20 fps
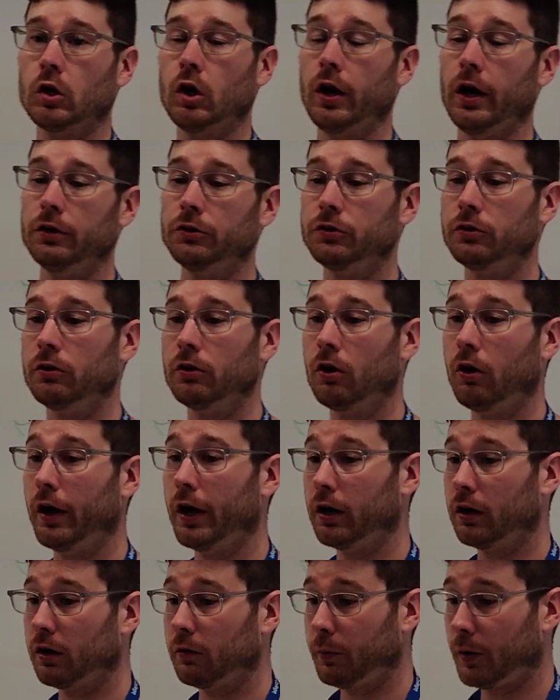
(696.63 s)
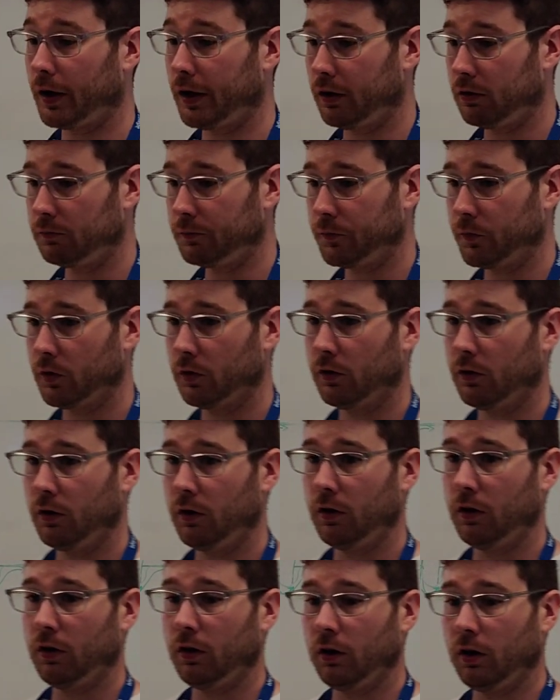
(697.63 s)
All right, so go ahead and compile.
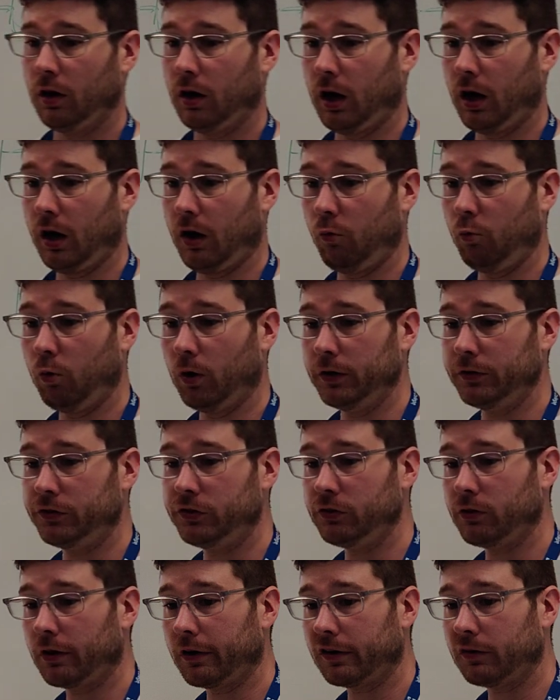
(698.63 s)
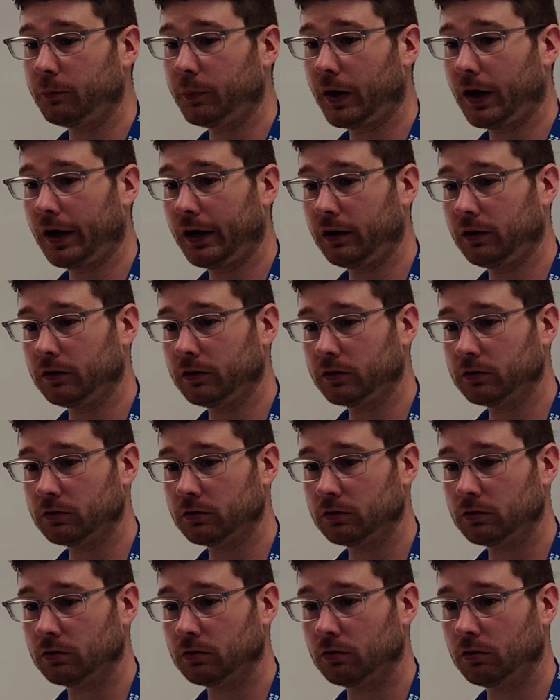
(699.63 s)
Once you are compiled
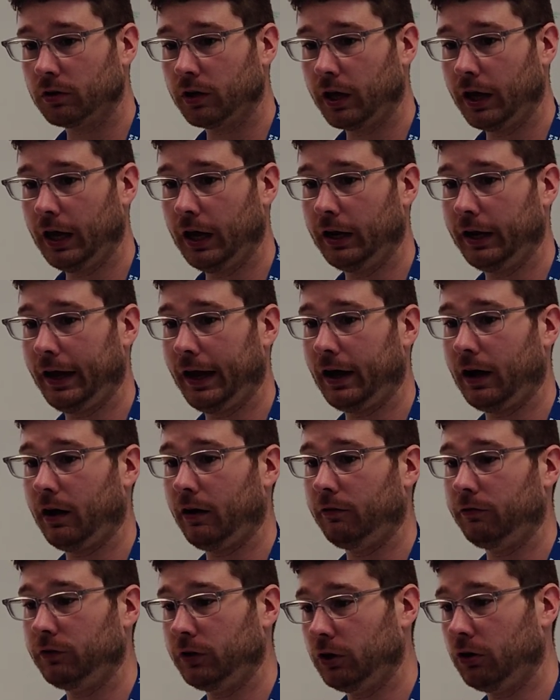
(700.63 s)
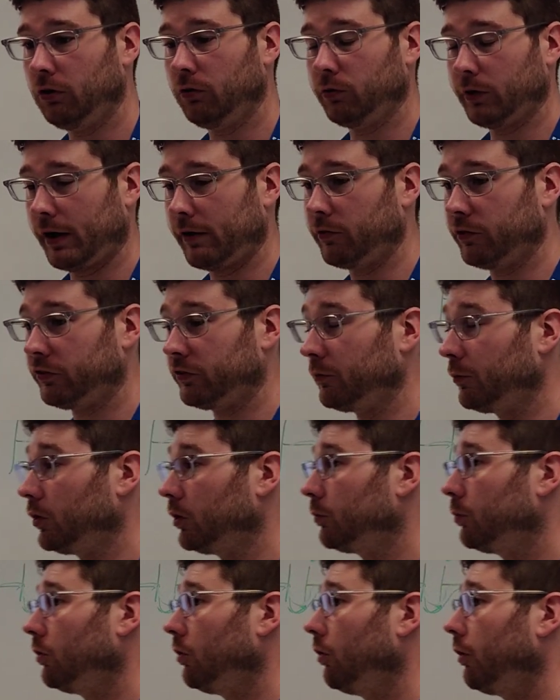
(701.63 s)
and have a
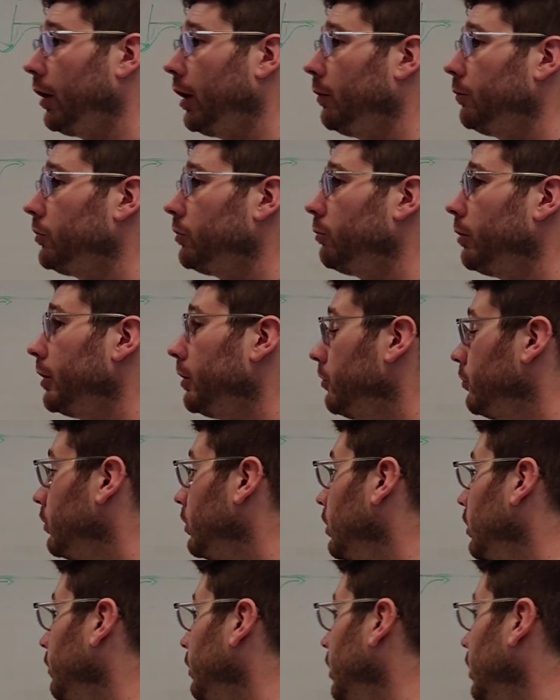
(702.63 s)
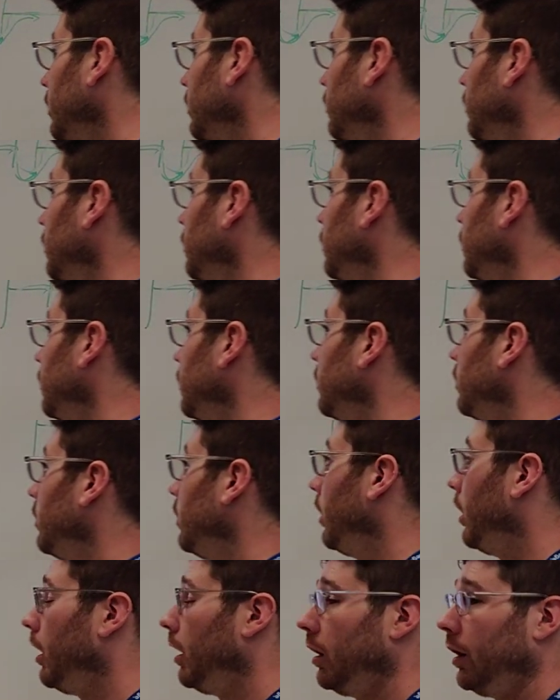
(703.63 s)
similar program to what you're seeing up here,
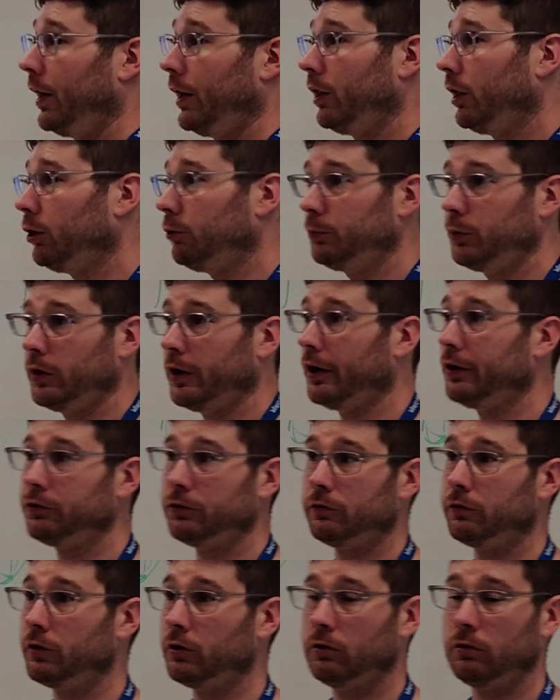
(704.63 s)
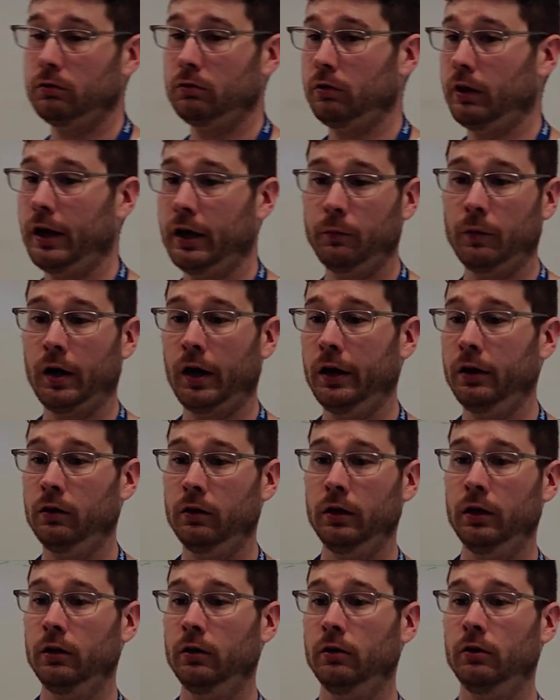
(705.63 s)
I'll help you guys if you're lagging
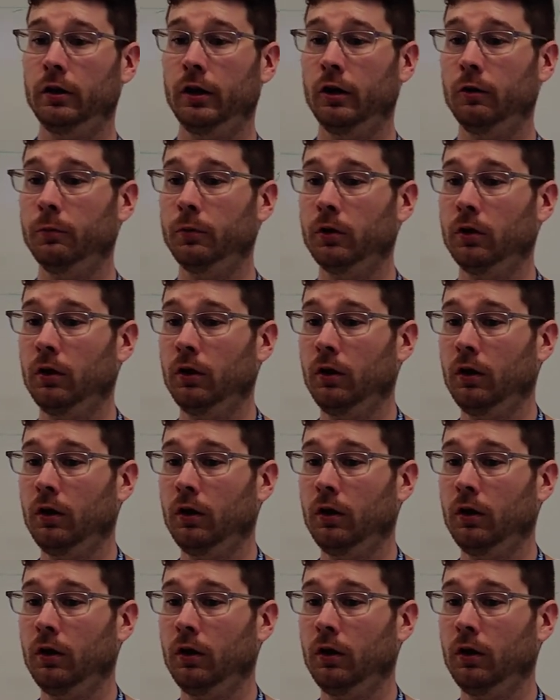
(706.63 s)
behind or need a little help.